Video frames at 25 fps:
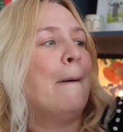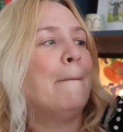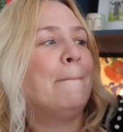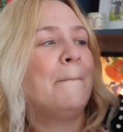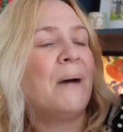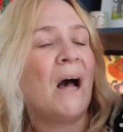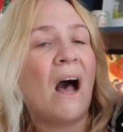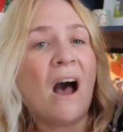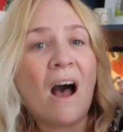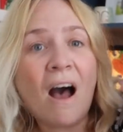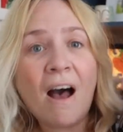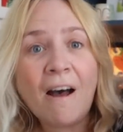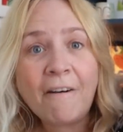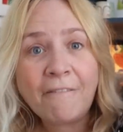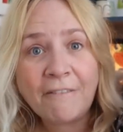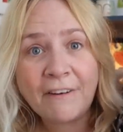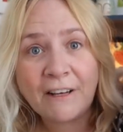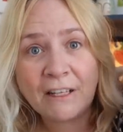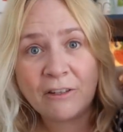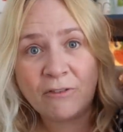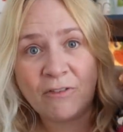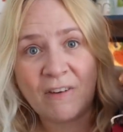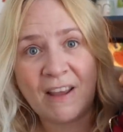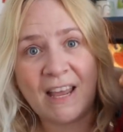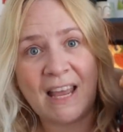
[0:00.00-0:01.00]

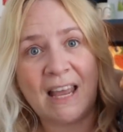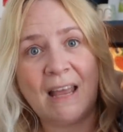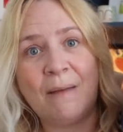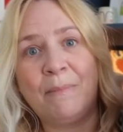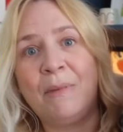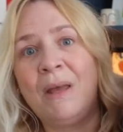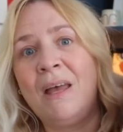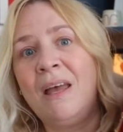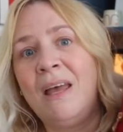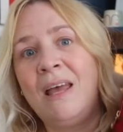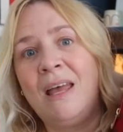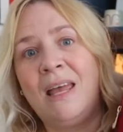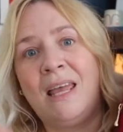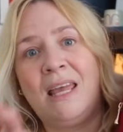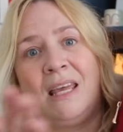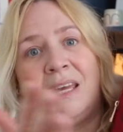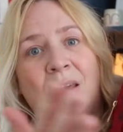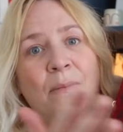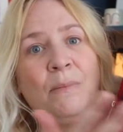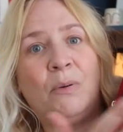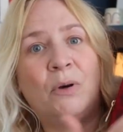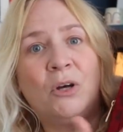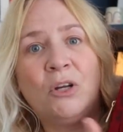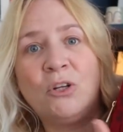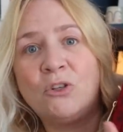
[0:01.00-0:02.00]
Perfect for him. He
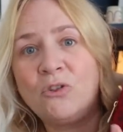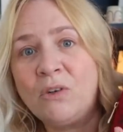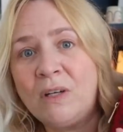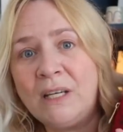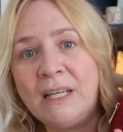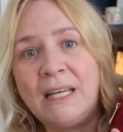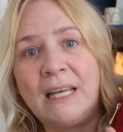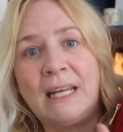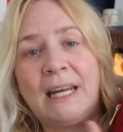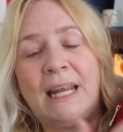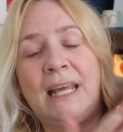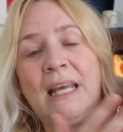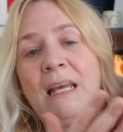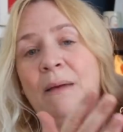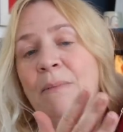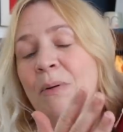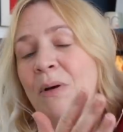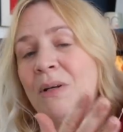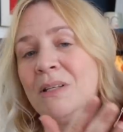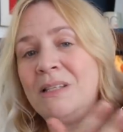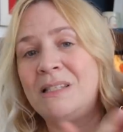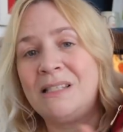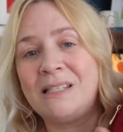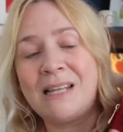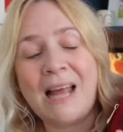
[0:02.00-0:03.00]
can put a drink in it, he can put
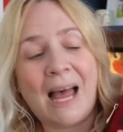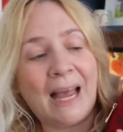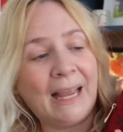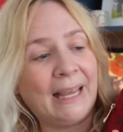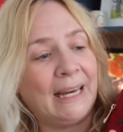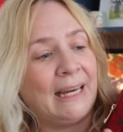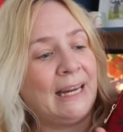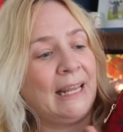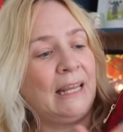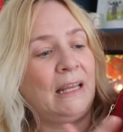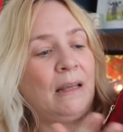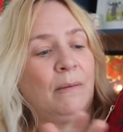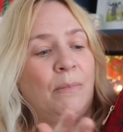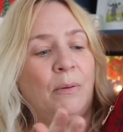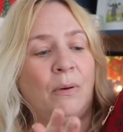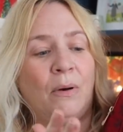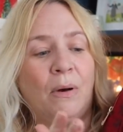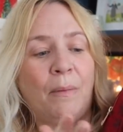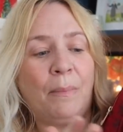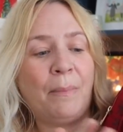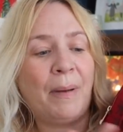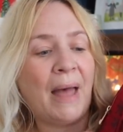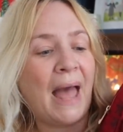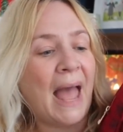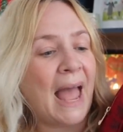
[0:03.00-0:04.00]
a snack in it, he can put a
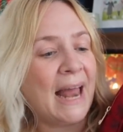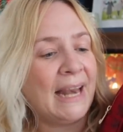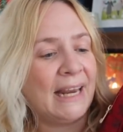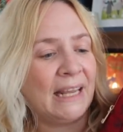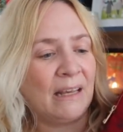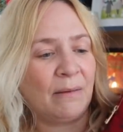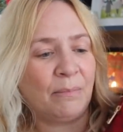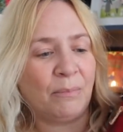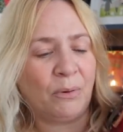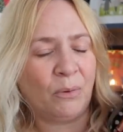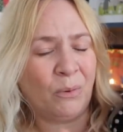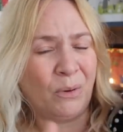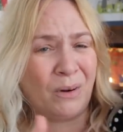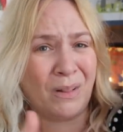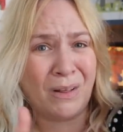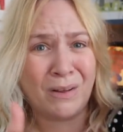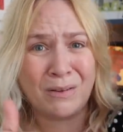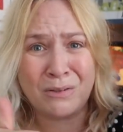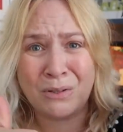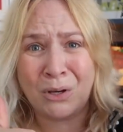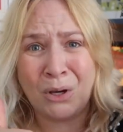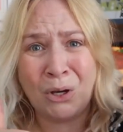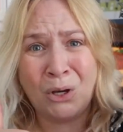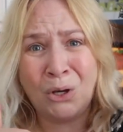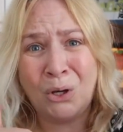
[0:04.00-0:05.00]
pen, he can put all
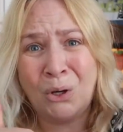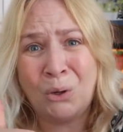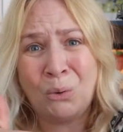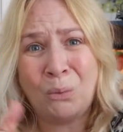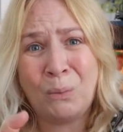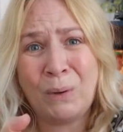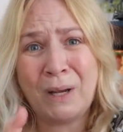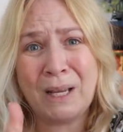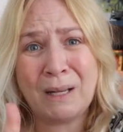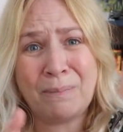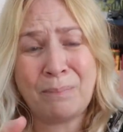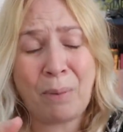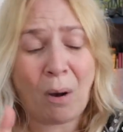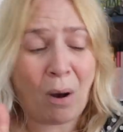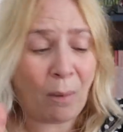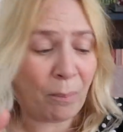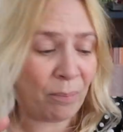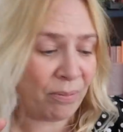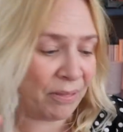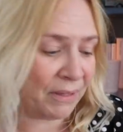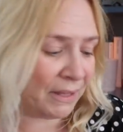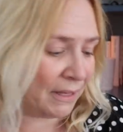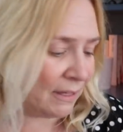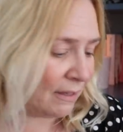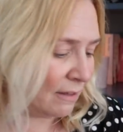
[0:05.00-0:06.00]
those weird pop
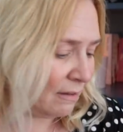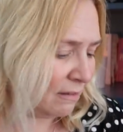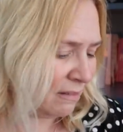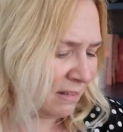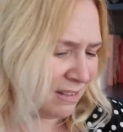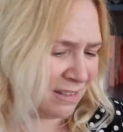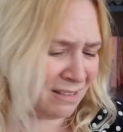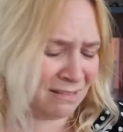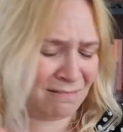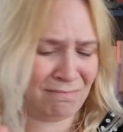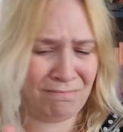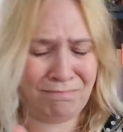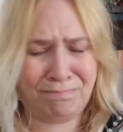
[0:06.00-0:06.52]
things.